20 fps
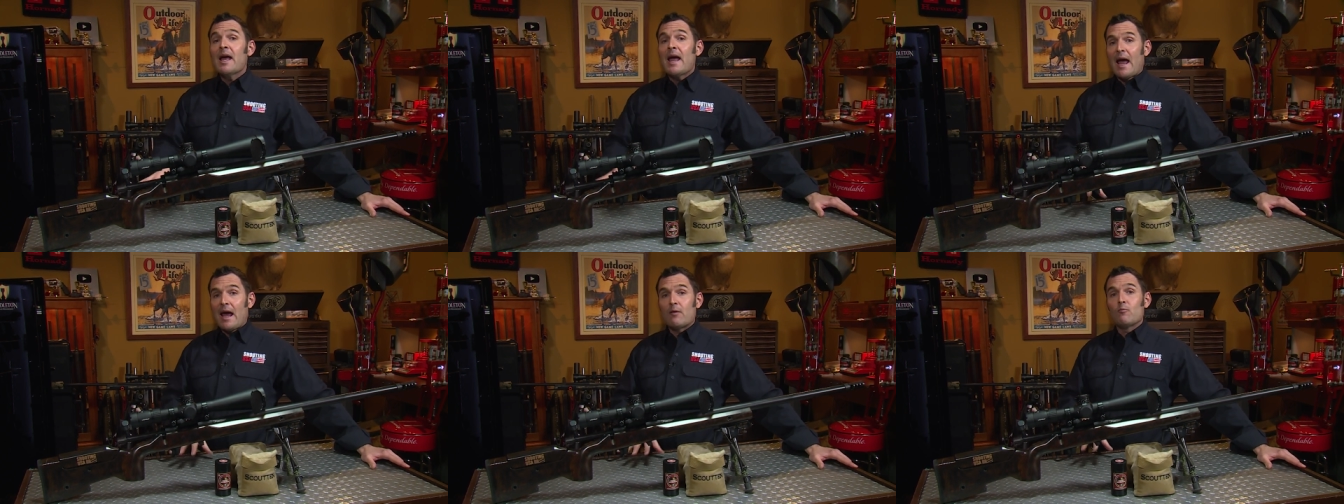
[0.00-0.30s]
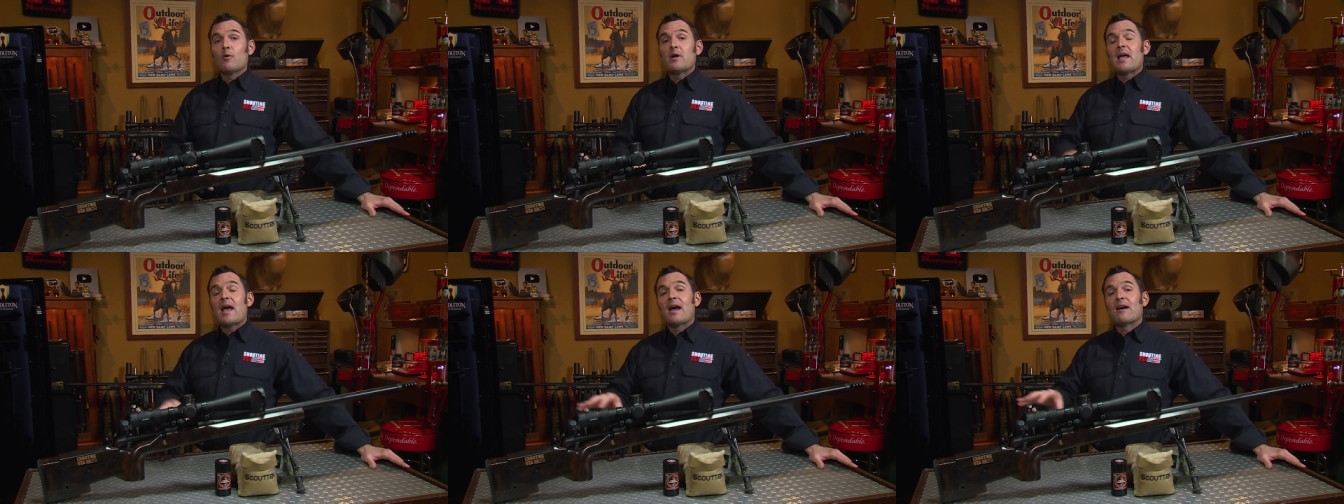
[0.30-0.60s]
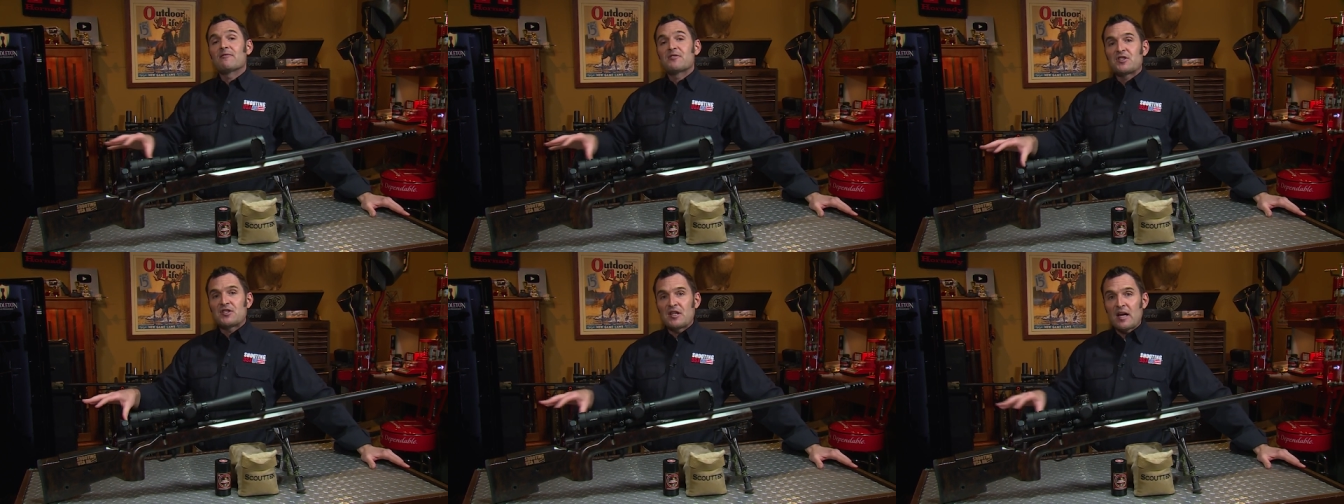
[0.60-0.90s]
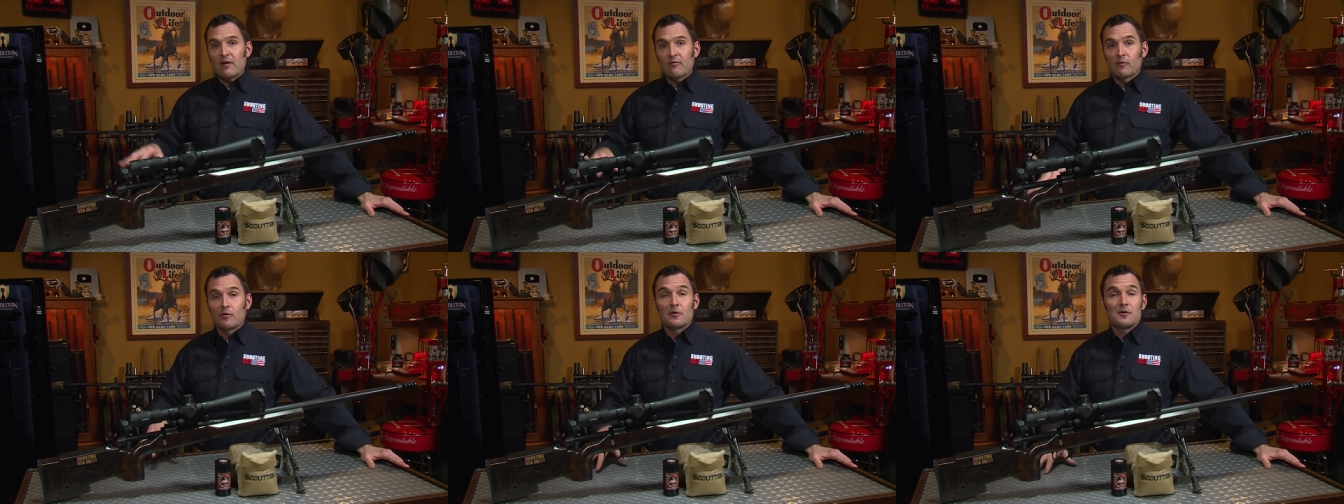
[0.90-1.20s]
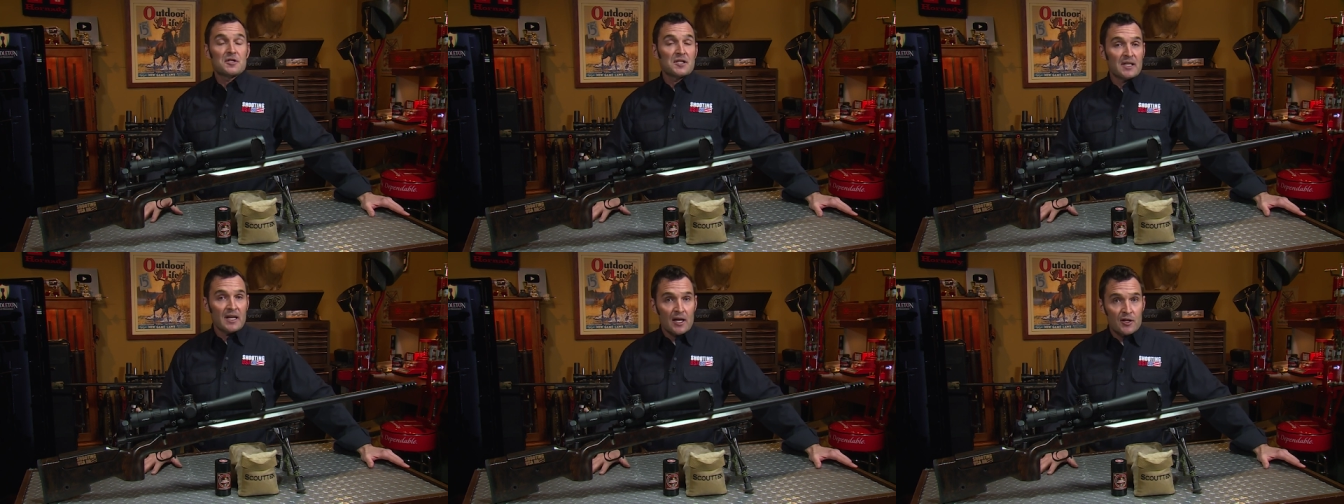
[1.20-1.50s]
and we have several
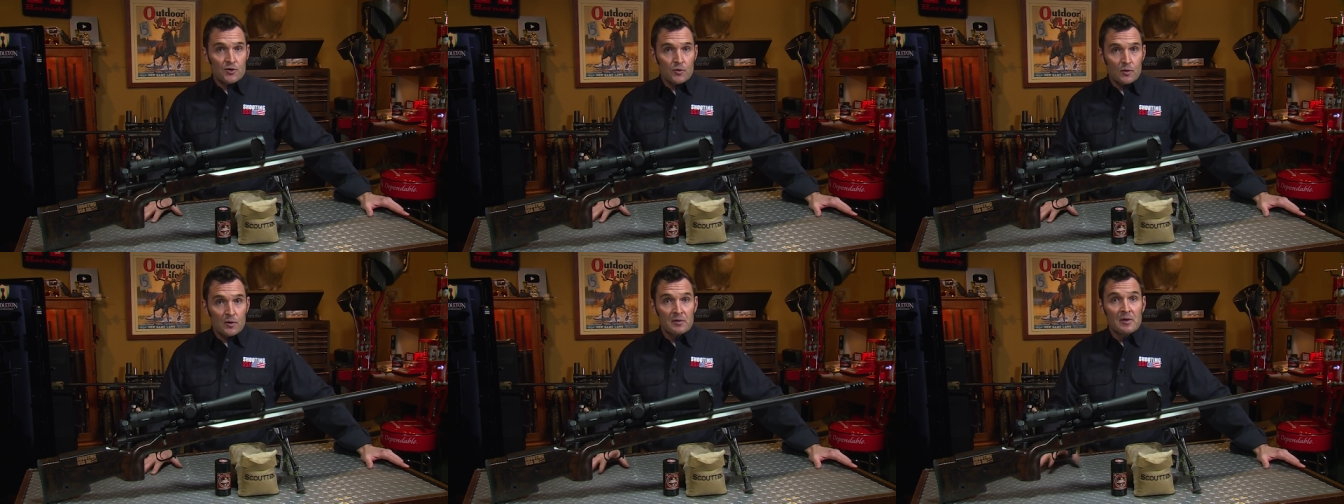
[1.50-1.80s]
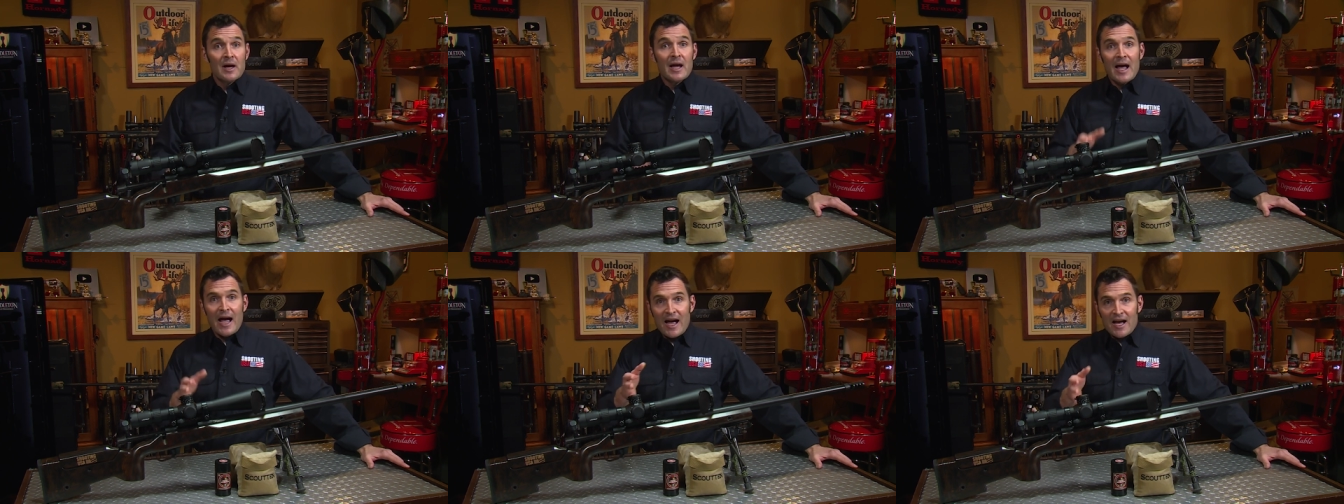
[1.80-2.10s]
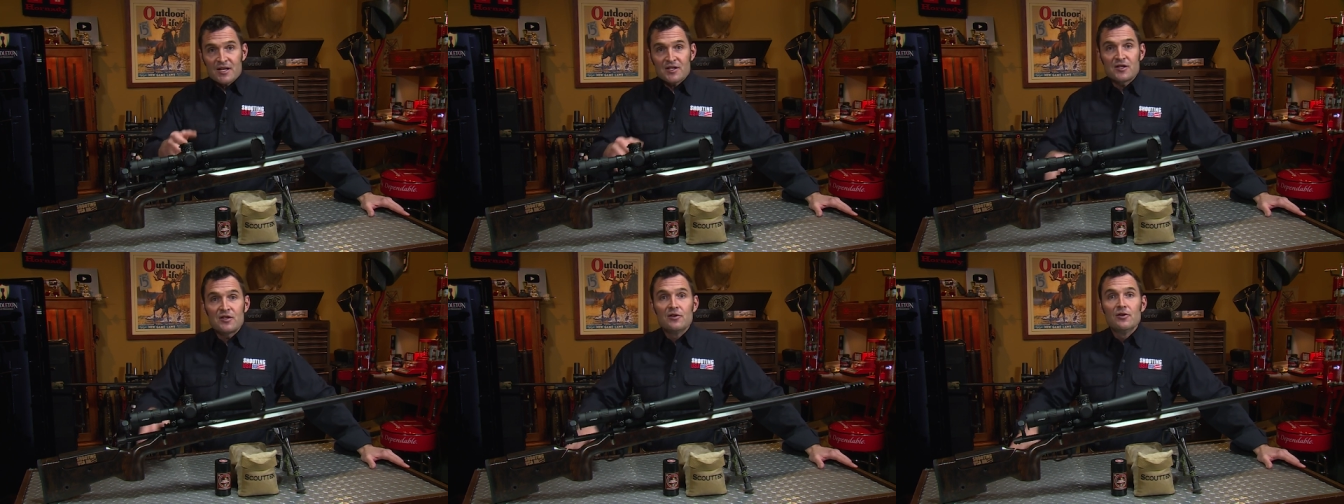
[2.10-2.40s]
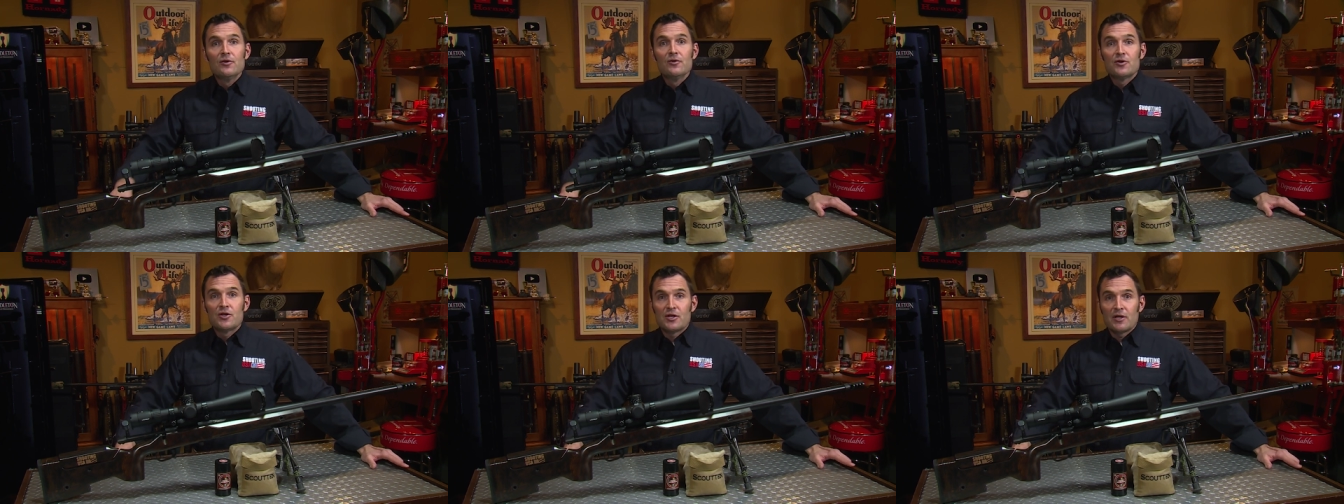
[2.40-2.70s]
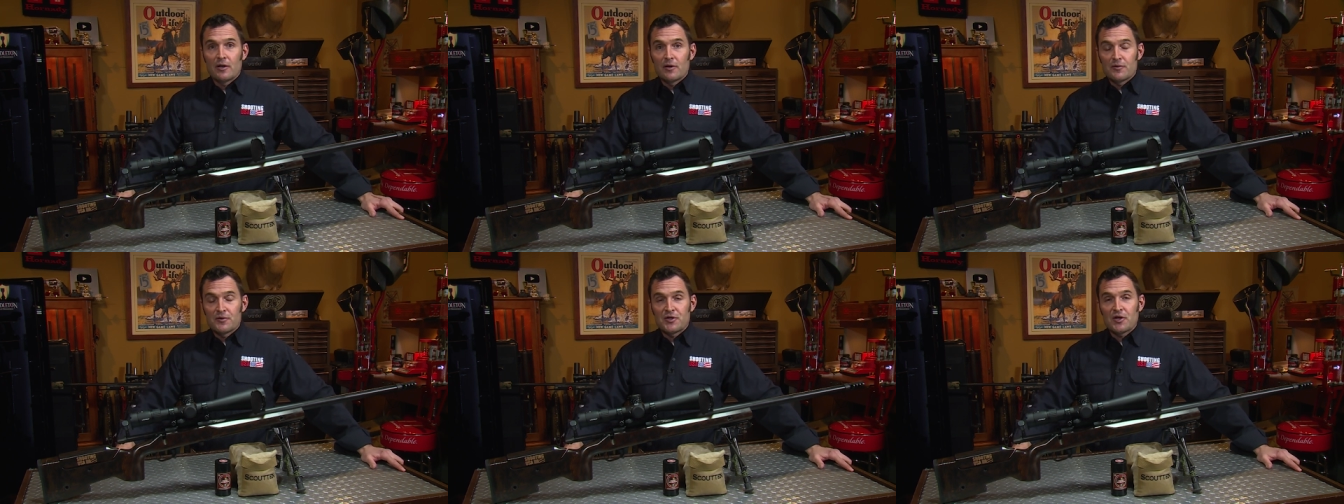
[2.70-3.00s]
scheduled as new
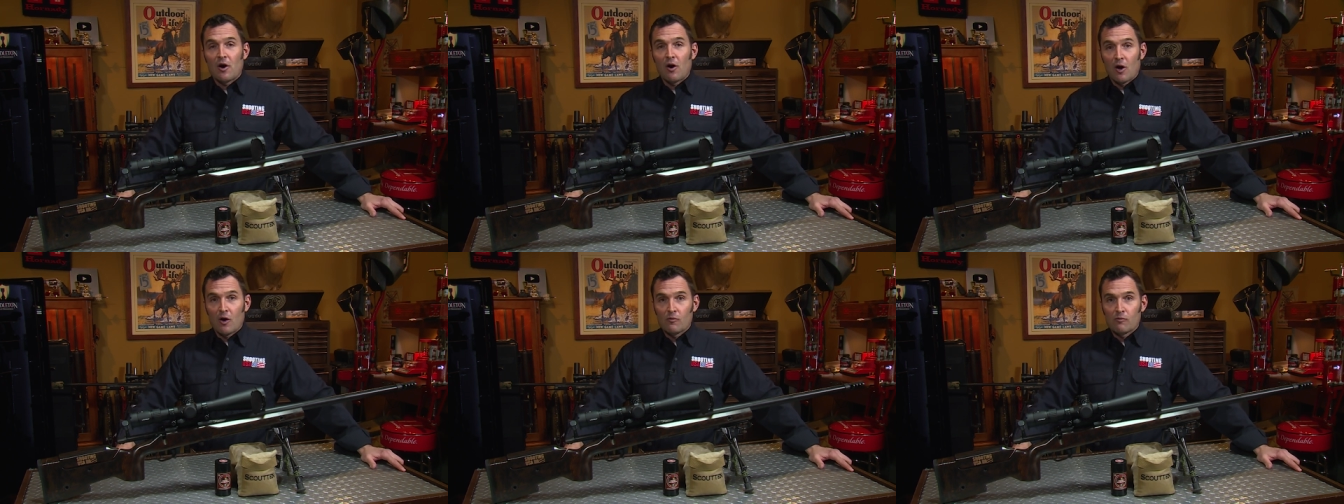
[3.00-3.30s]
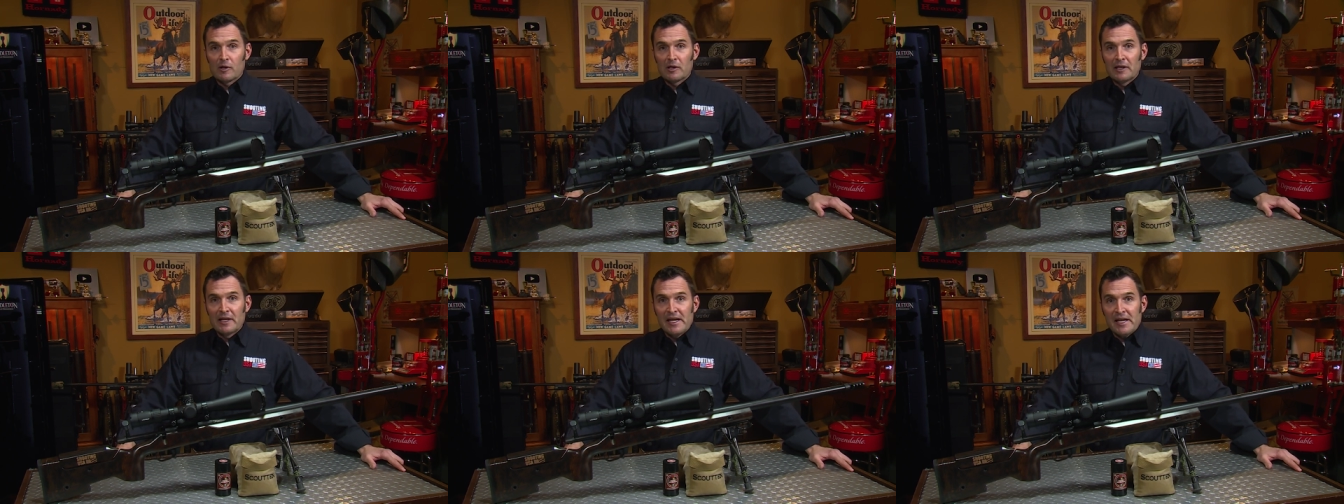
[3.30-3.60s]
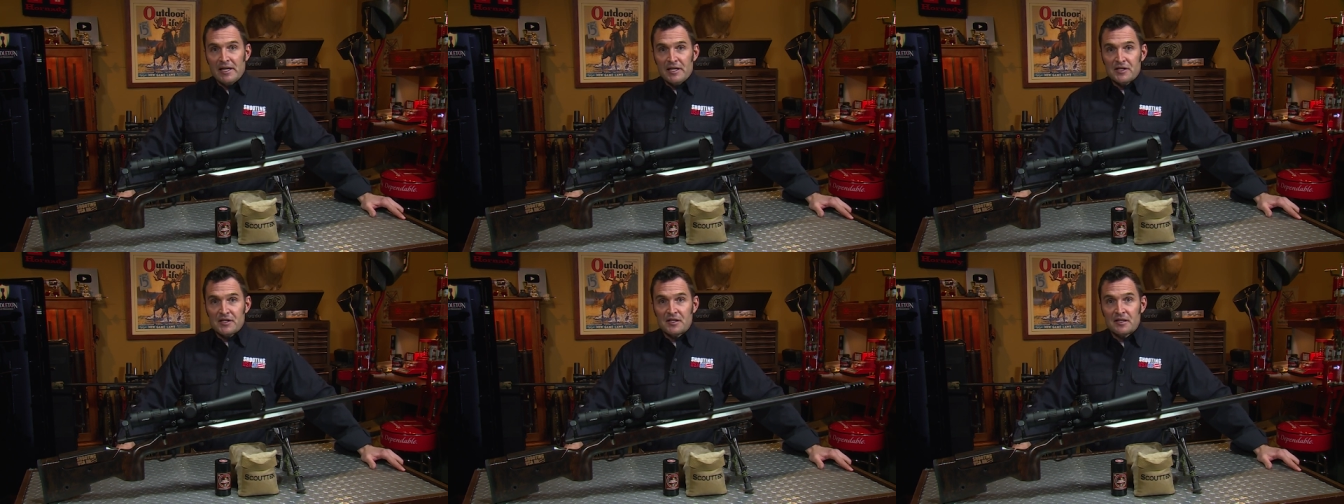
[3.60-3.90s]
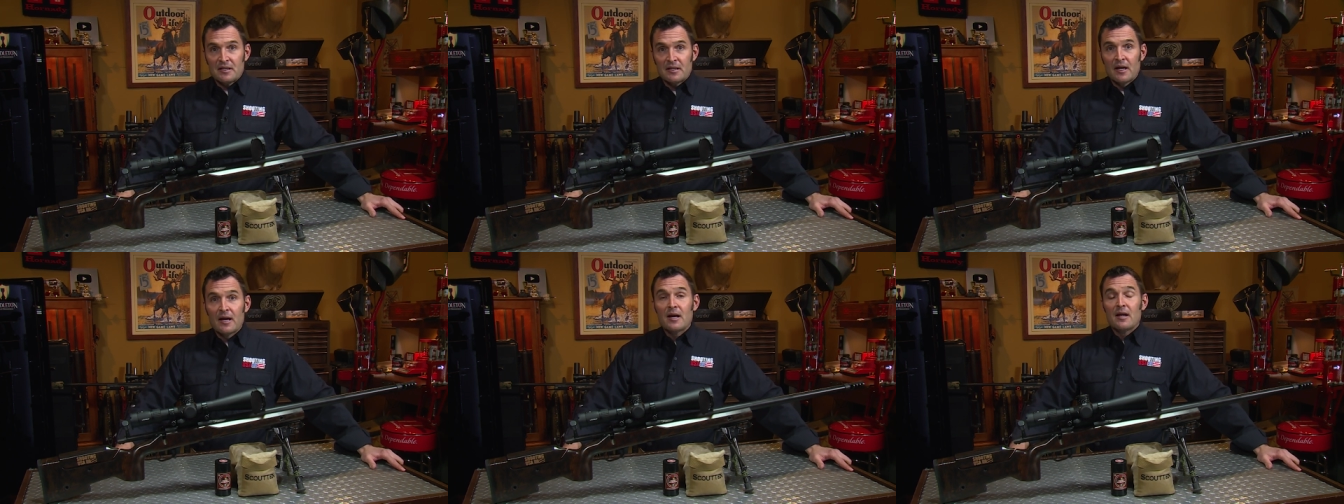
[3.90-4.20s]
shows are released.